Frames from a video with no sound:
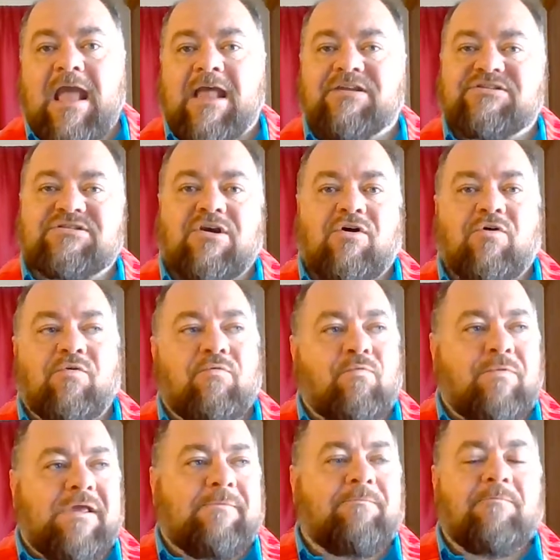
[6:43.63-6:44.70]
And so
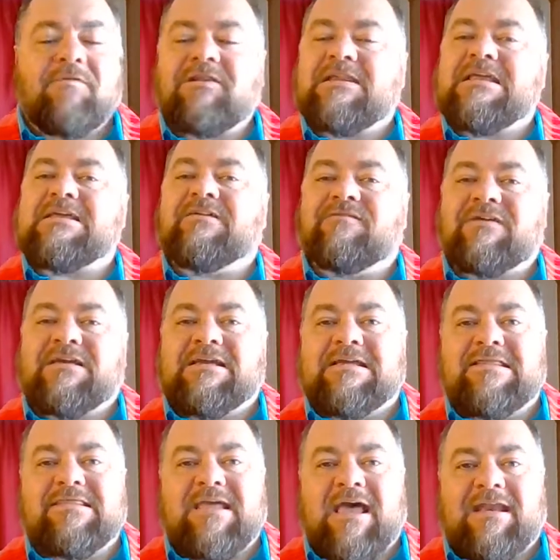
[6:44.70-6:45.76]
we live
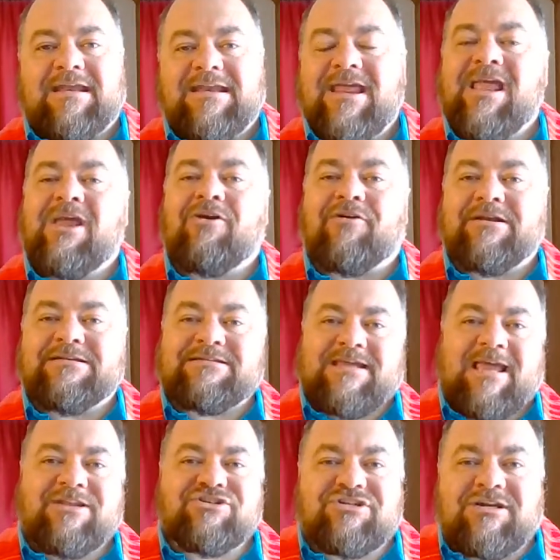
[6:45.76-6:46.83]
in that inherent
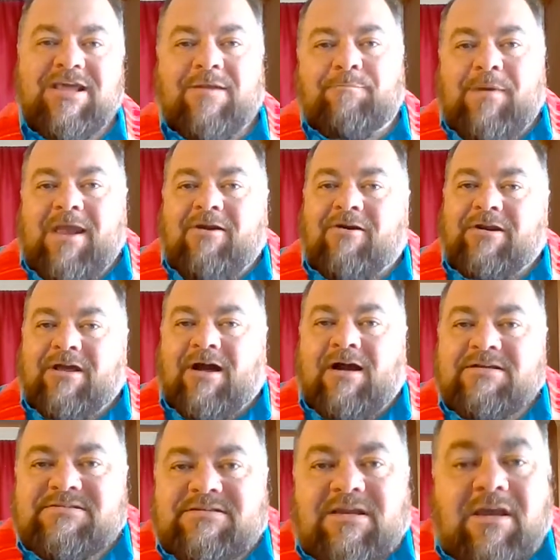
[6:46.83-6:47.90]
tension and
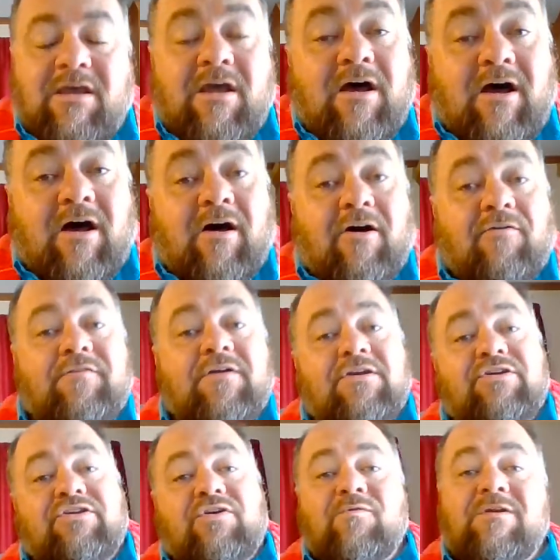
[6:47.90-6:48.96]
paradox of
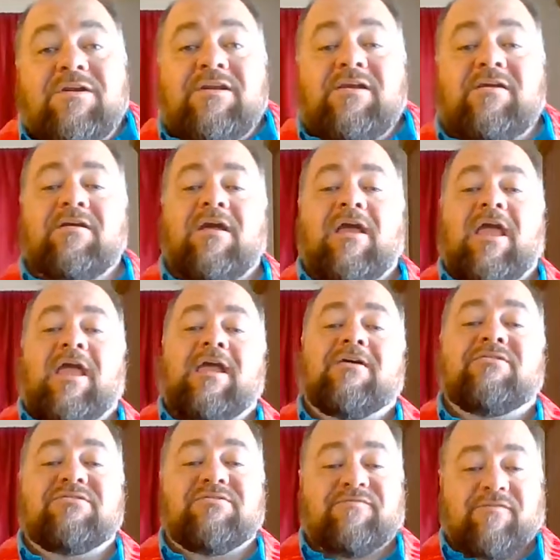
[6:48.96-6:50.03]
unity
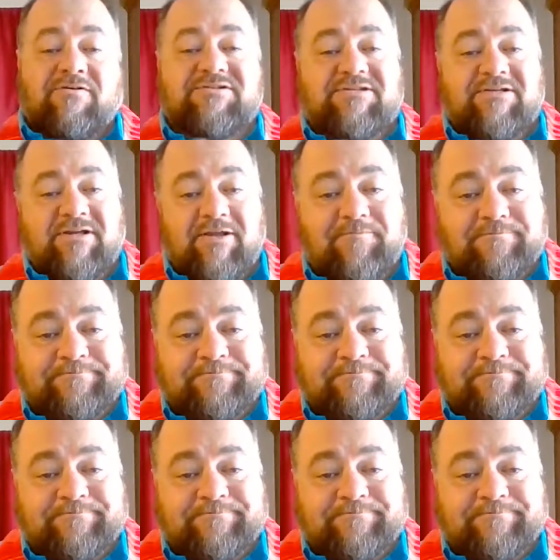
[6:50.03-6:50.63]
and diversity.